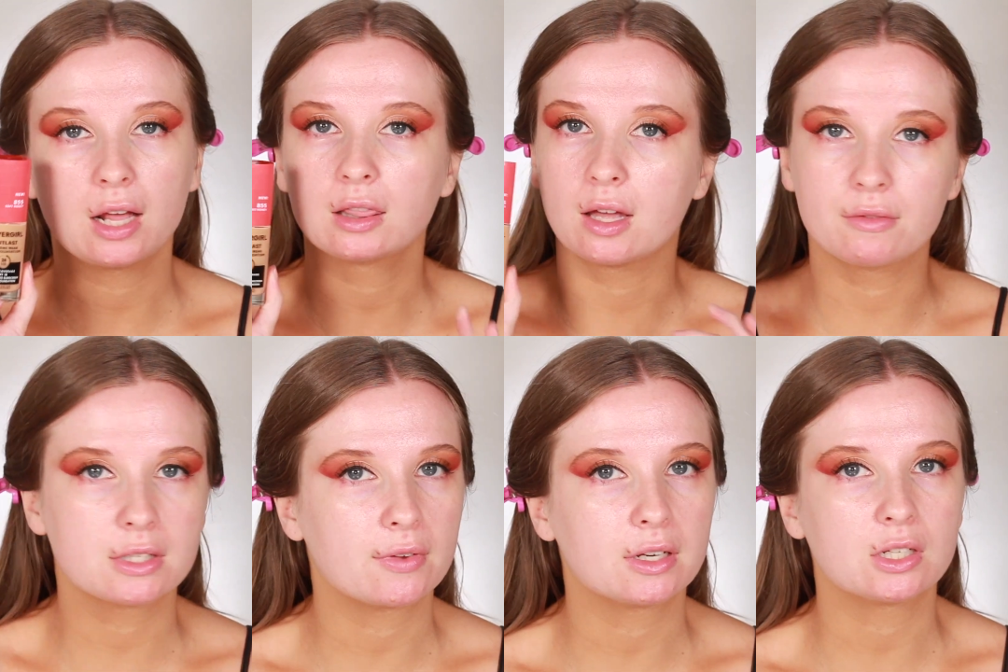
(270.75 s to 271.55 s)
I love this
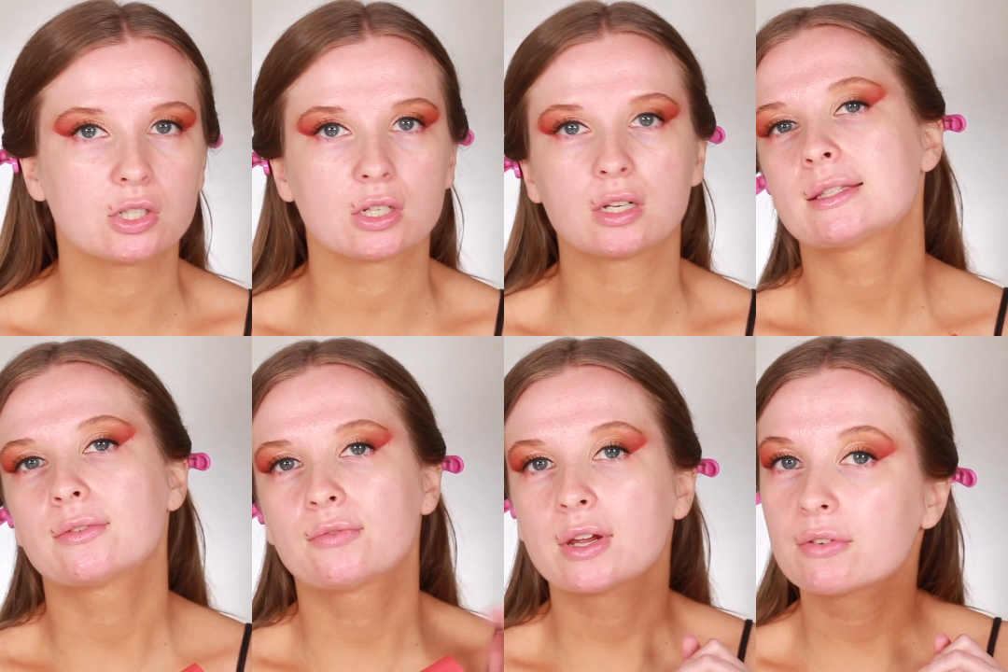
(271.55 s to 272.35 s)
foundation. It's a
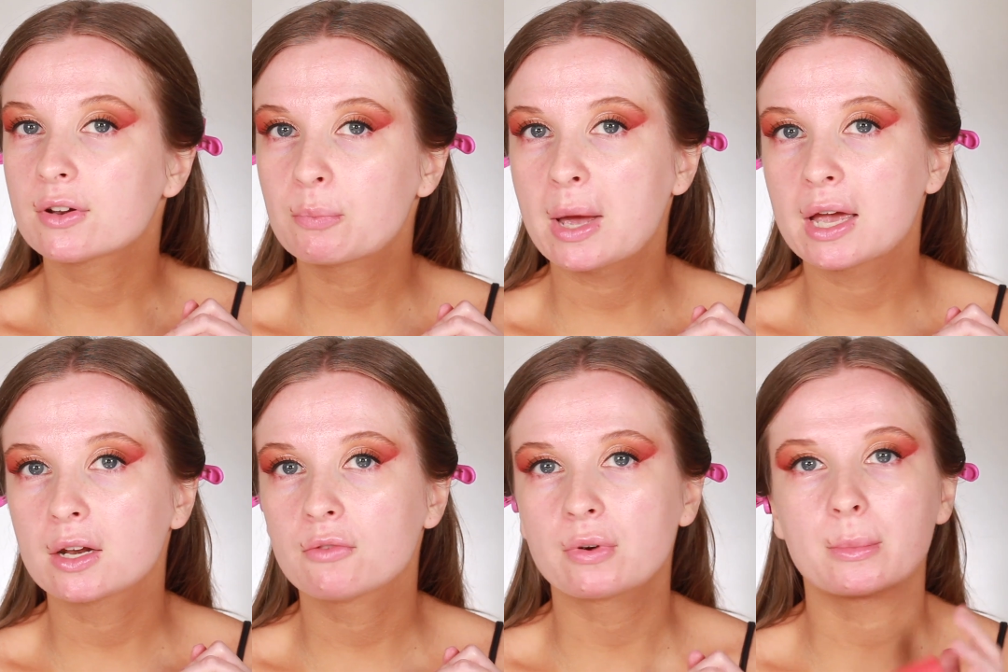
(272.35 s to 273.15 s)
favorite of
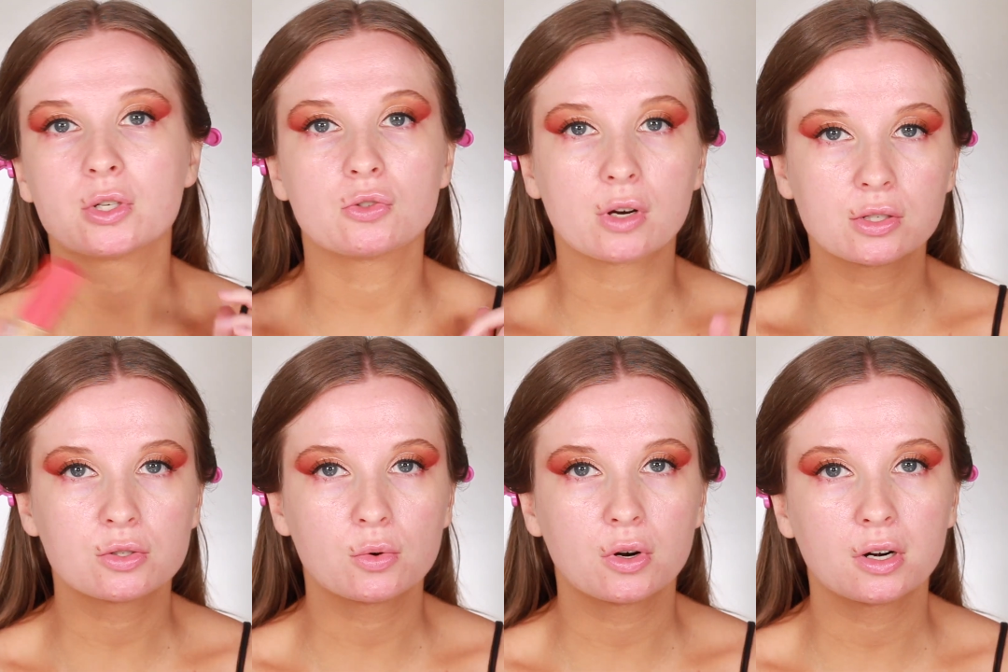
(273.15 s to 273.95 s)
mine from the
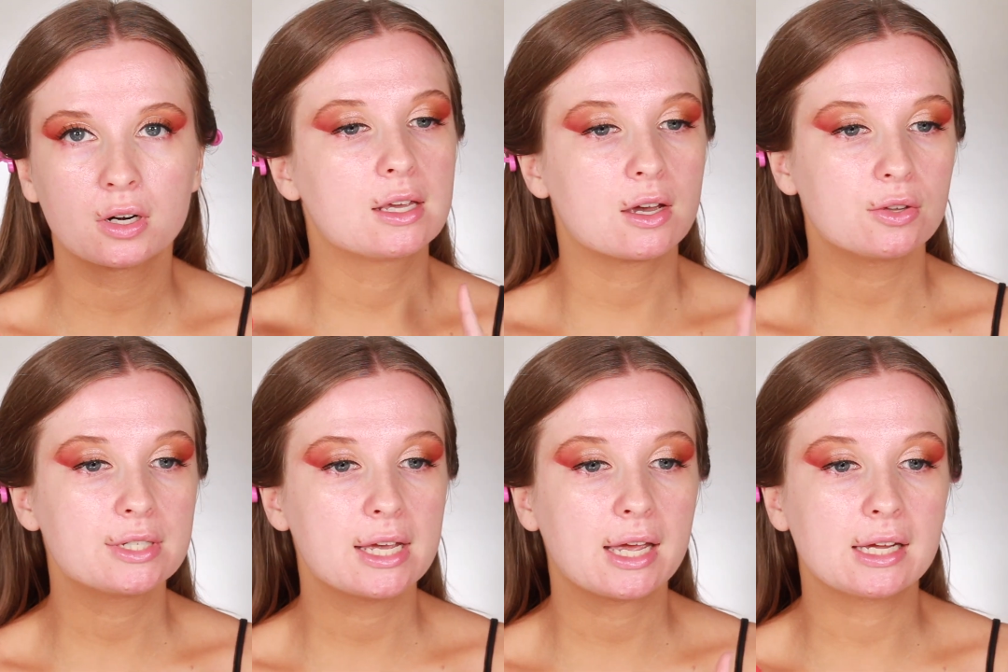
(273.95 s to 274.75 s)
drugstore. The other
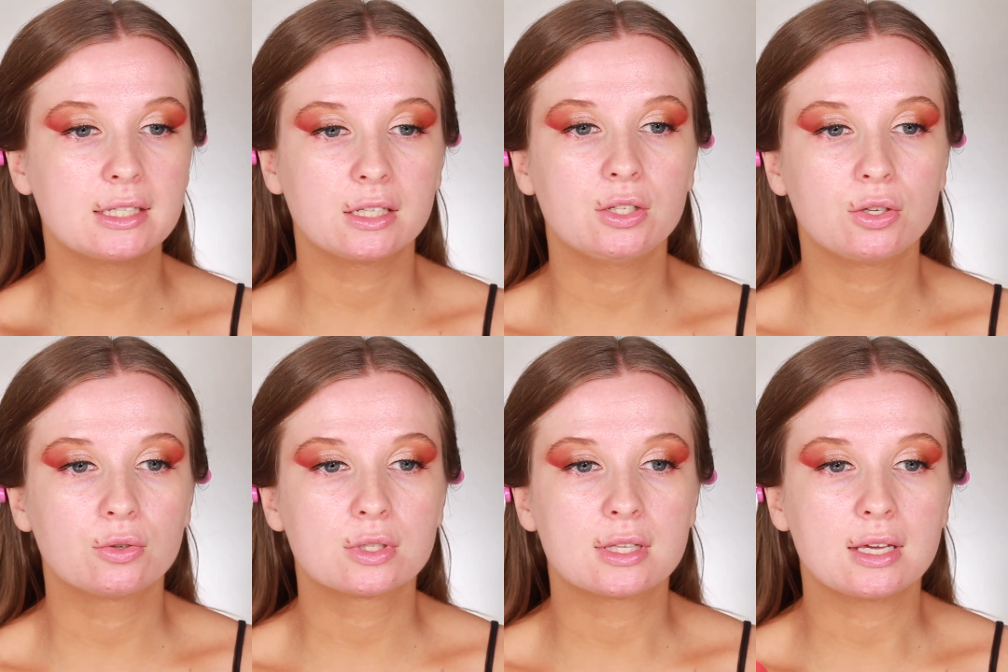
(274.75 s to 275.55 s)
day I did
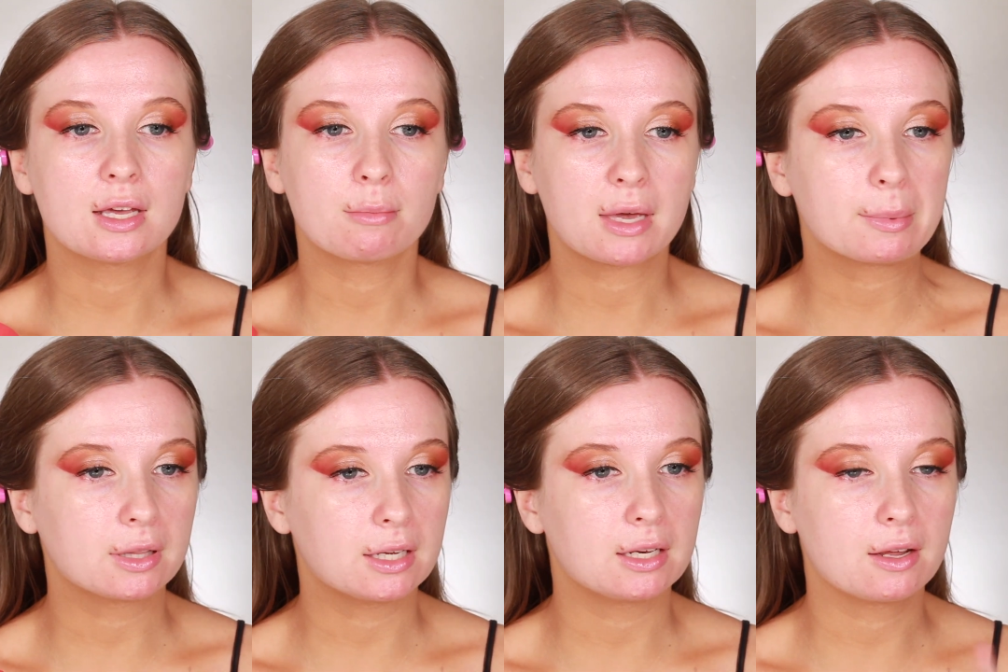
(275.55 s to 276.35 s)
use the
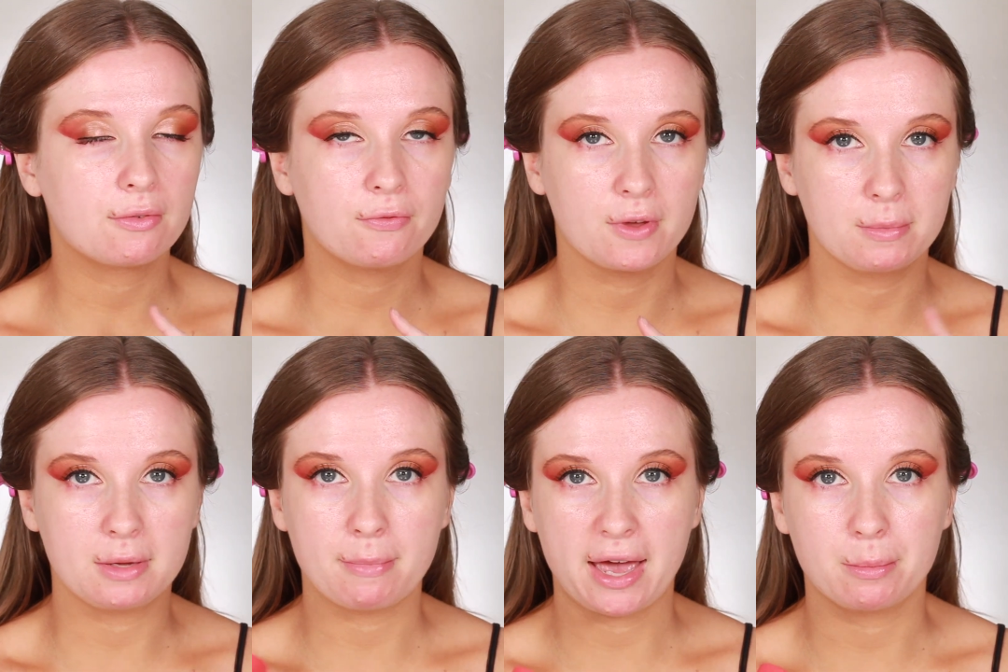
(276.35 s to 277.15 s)
Maybelline Fit Me
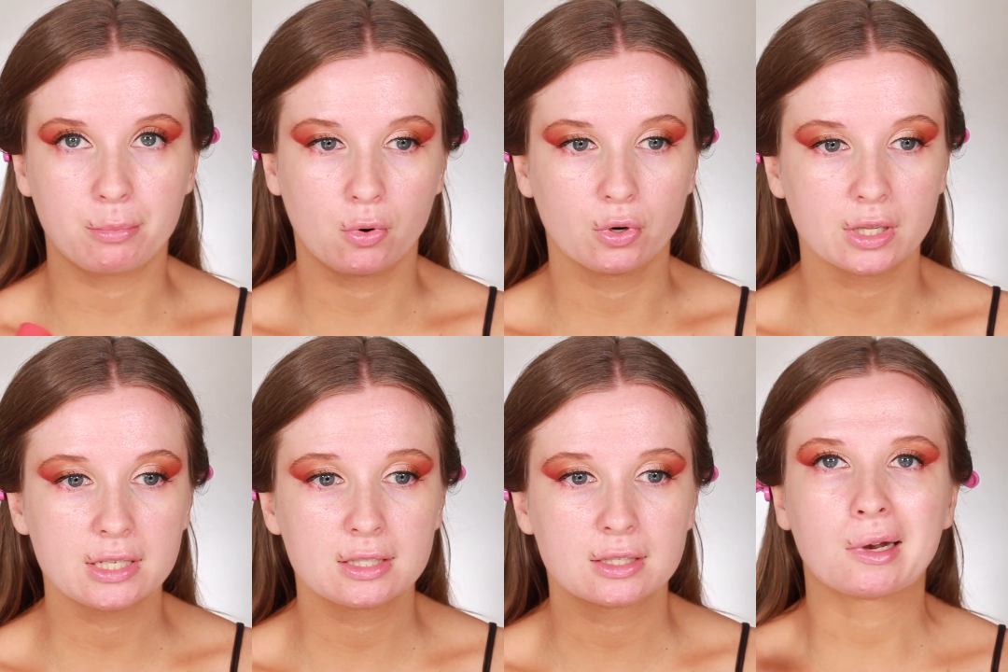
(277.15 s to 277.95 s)
Matte and
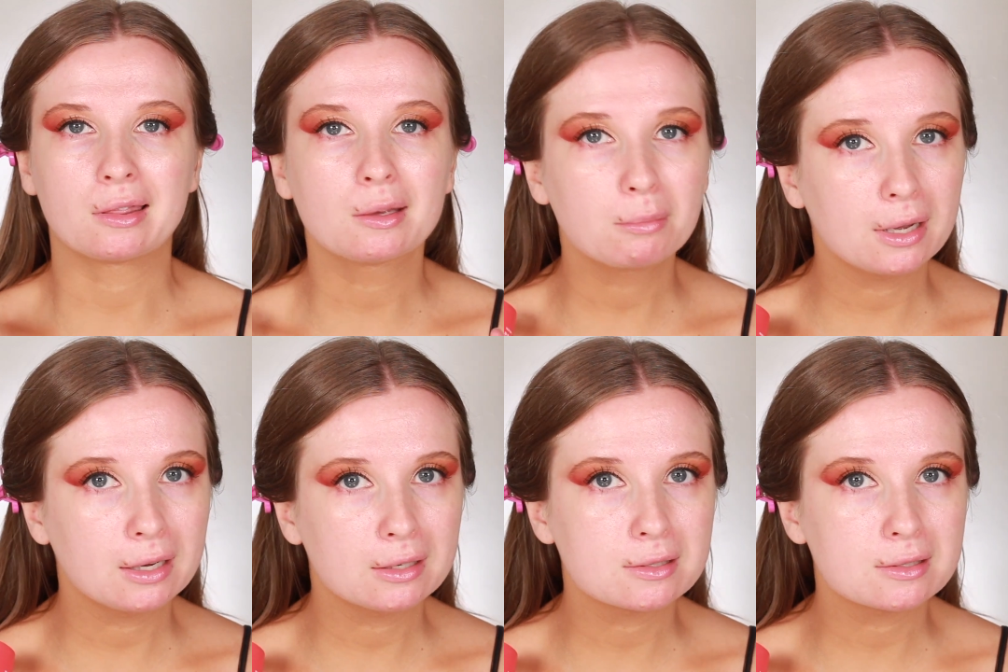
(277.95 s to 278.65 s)
Poreless, but I think mine